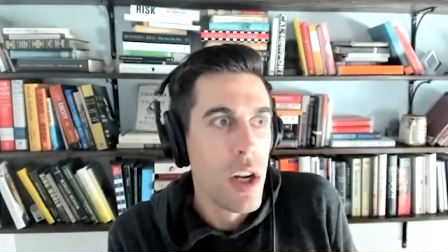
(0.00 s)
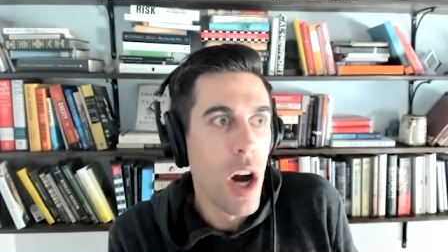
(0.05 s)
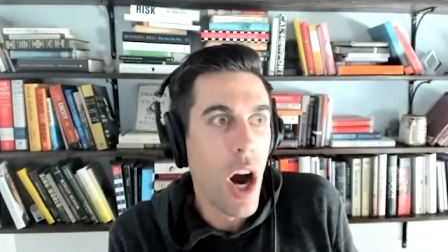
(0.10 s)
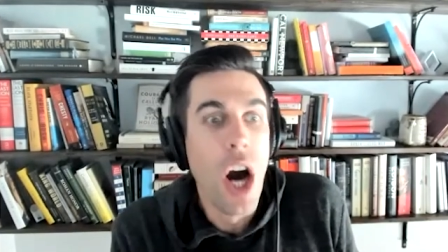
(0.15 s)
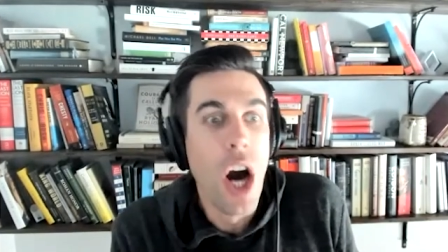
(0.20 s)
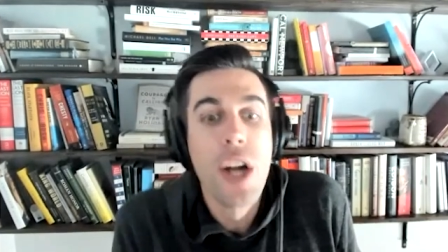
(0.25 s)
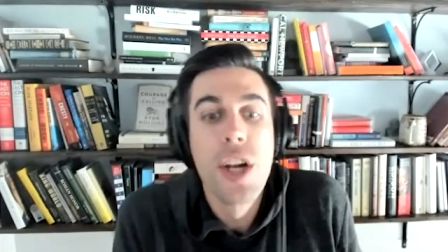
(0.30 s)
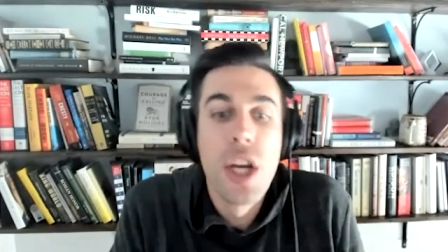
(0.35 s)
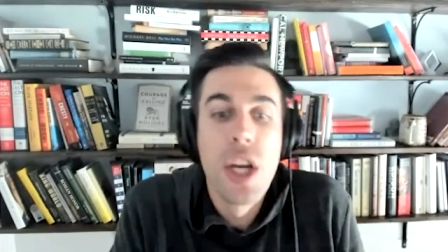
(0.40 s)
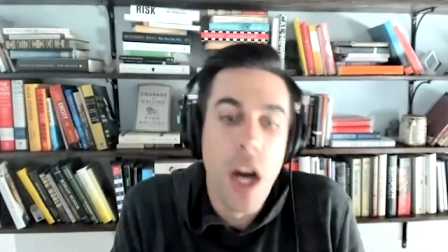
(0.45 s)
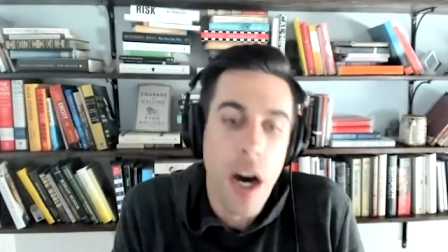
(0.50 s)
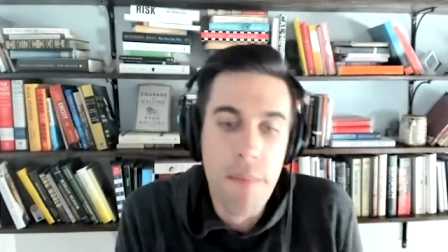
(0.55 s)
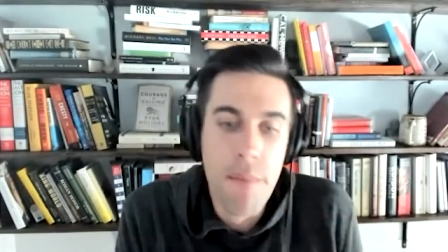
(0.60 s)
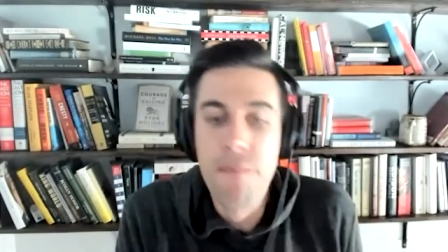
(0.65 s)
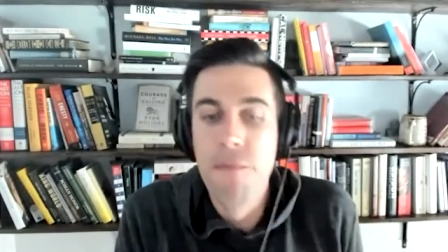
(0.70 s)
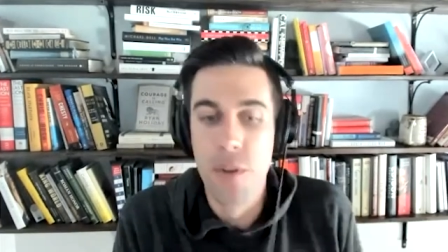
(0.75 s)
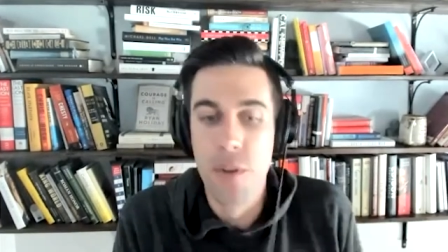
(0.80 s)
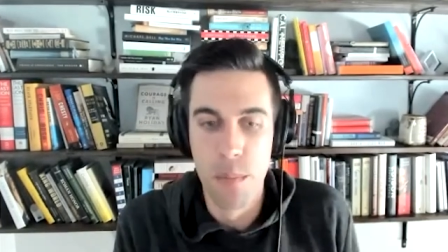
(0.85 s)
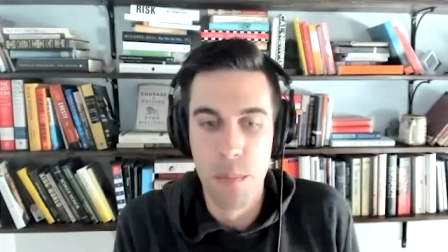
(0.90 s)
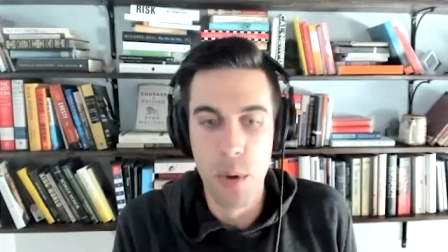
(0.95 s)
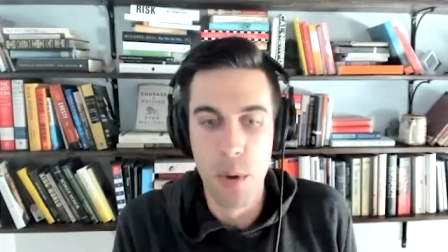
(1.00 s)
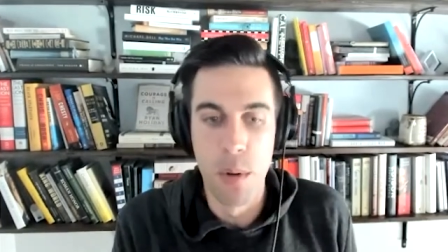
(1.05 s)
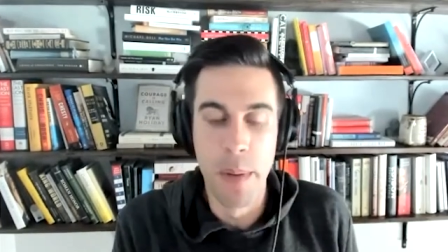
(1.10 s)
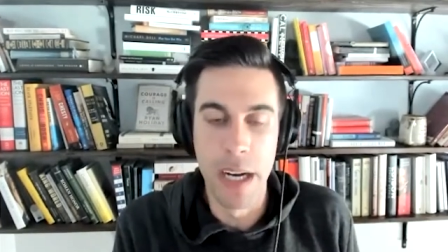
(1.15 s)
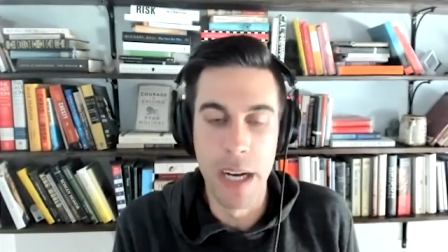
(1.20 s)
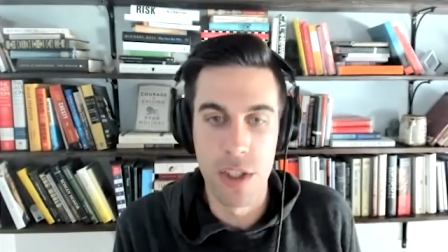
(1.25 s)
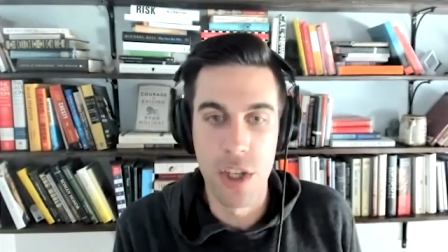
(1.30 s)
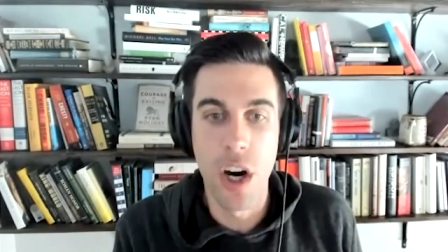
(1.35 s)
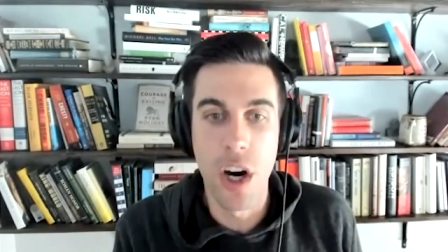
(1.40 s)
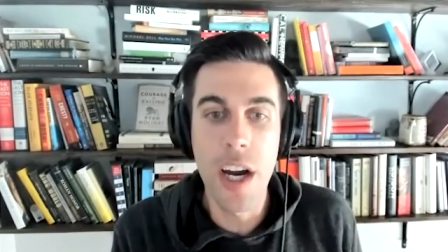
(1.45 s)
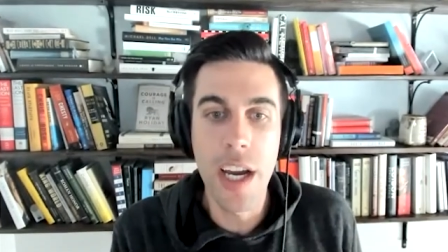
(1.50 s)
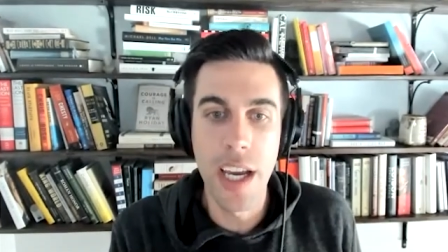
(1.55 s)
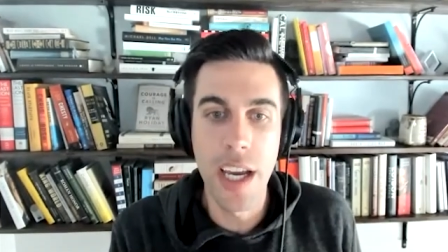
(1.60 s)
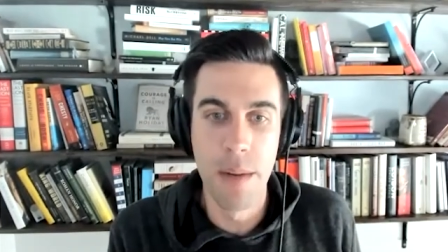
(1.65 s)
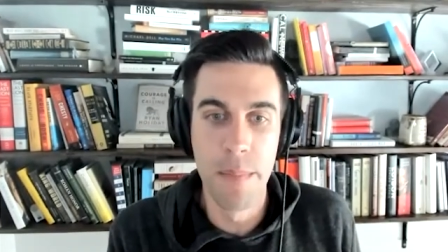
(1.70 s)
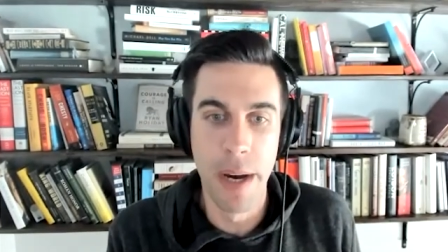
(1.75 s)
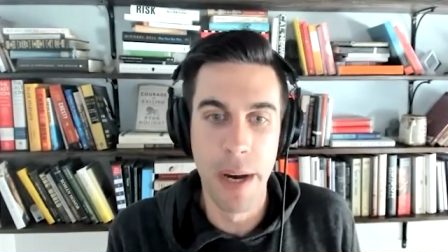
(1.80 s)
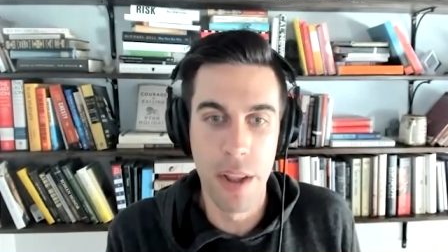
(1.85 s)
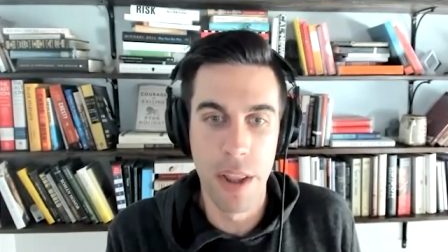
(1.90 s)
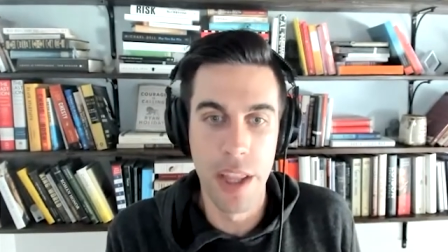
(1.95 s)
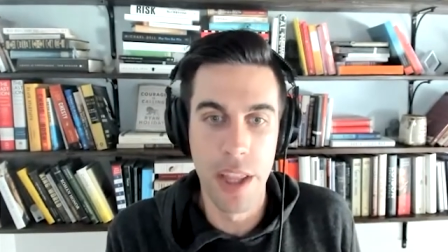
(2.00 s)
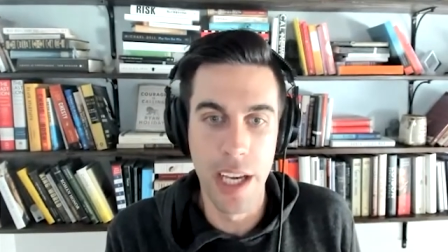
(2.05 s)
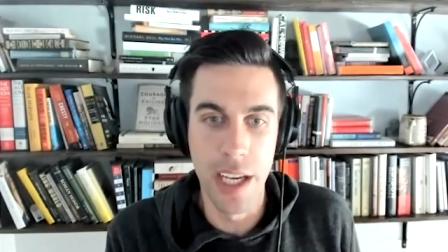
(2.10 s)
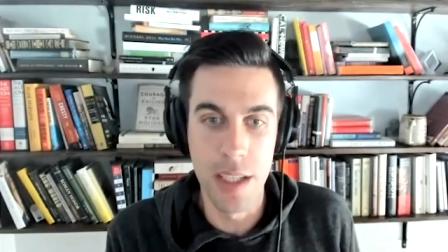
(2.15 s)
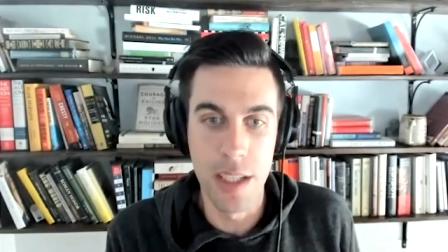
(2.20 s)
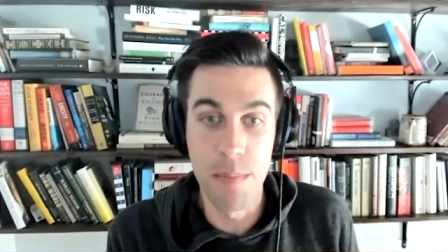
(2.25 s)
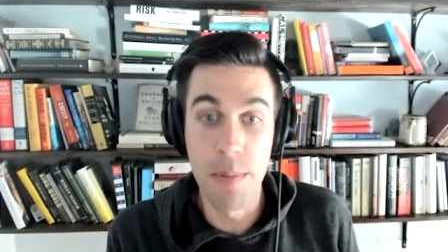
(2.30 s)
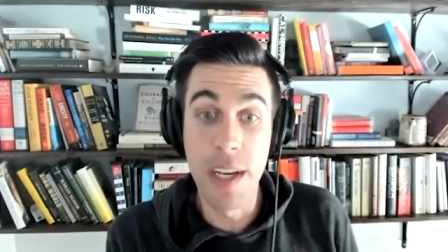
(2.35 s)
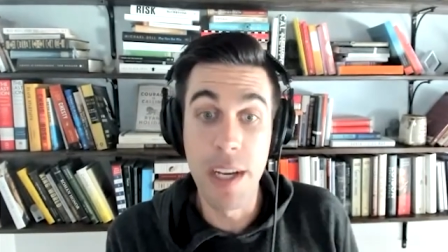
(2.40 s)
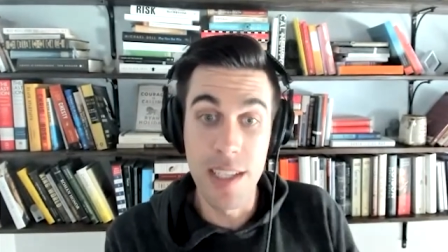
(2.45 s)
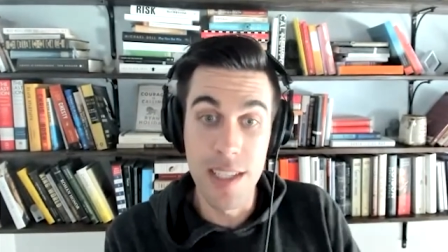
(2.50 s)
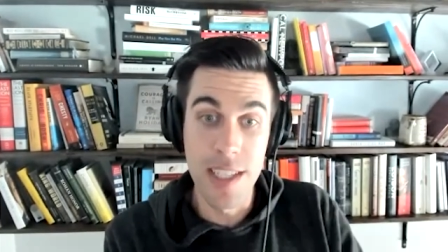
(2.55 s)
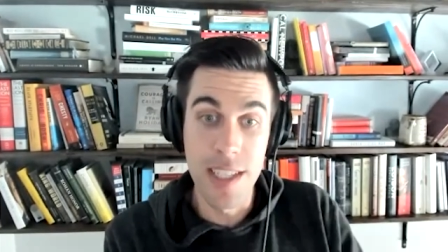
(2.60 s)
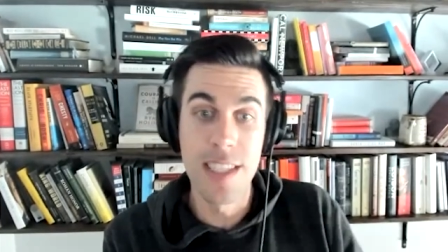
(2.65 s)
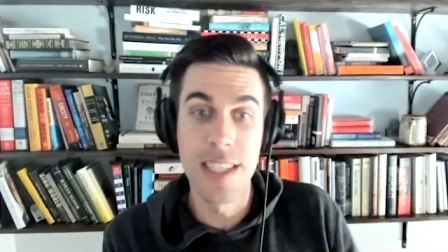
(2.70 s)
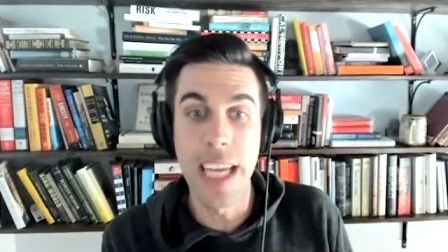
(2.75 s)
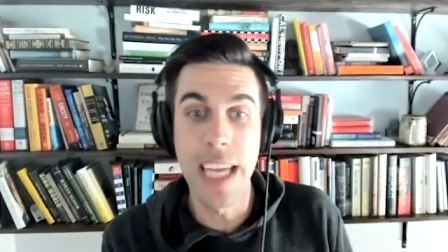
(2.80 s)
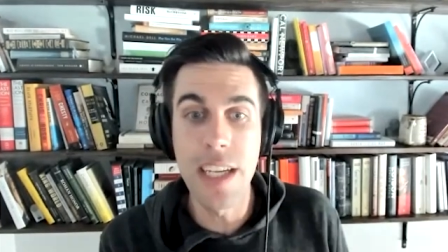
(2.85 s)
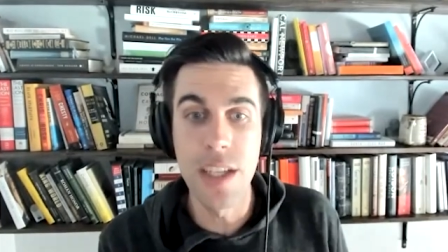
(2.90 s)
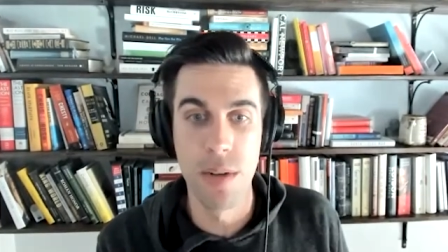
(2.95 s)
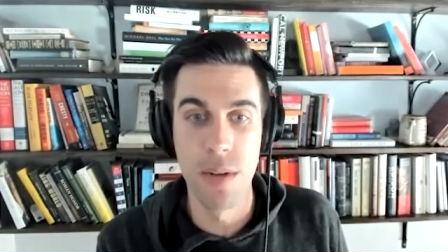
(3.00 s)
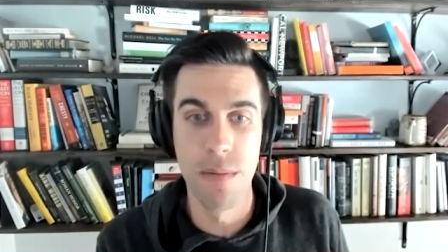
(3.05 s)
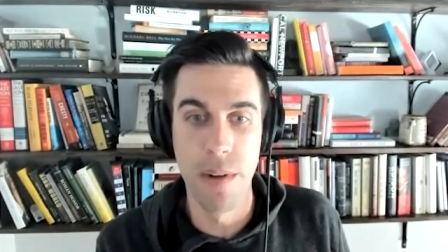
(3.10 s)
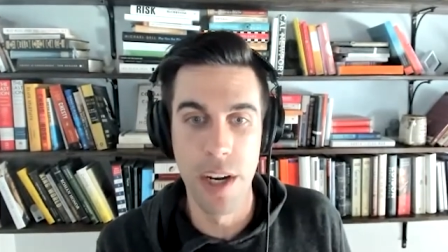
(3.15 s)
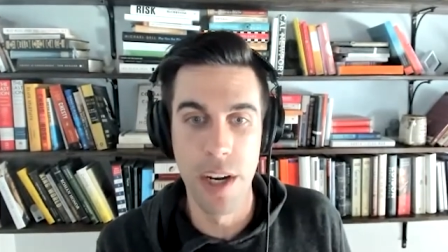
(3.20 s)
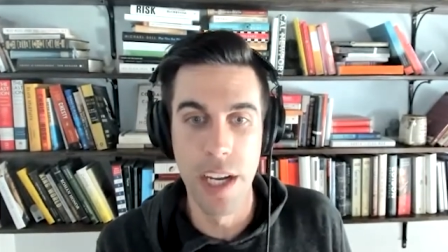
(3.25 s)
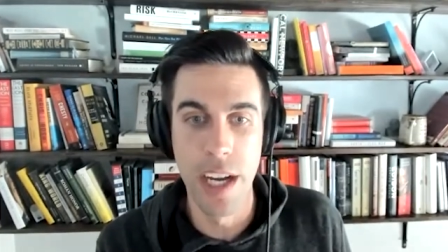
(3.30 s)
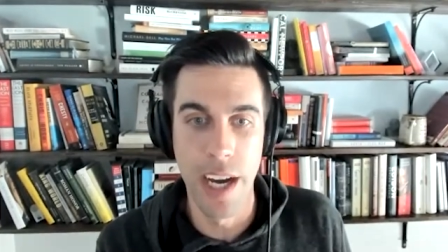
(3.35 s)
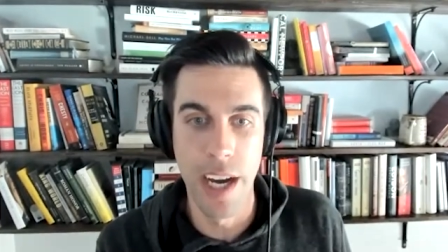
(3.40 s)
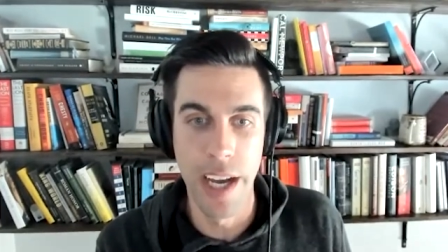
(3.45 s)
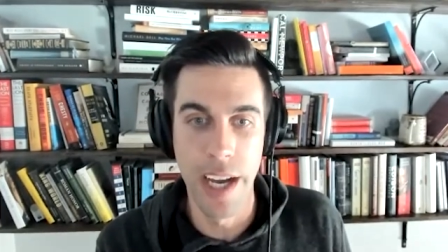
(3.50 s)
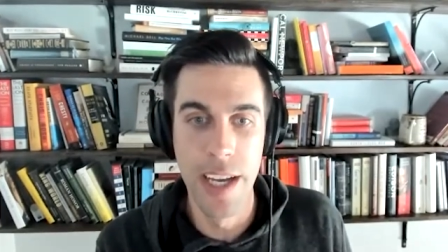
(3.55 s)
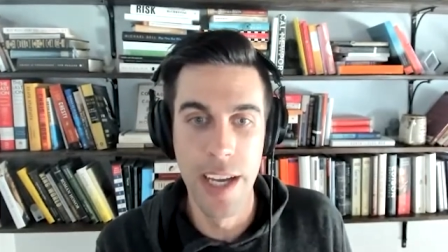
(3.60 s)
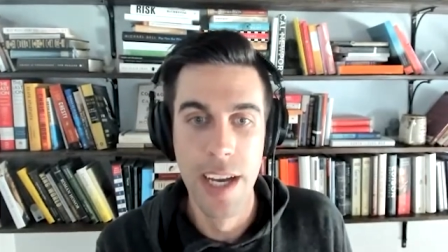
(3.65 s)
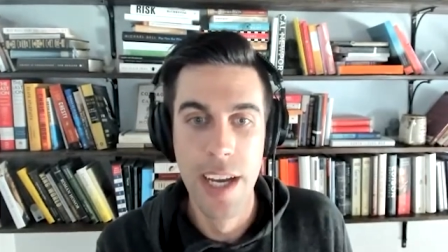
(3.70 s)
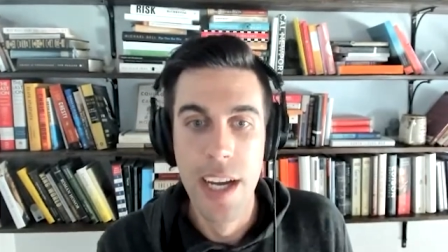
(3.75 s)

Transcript: uncomfortable about talking about things because the stakes are very high.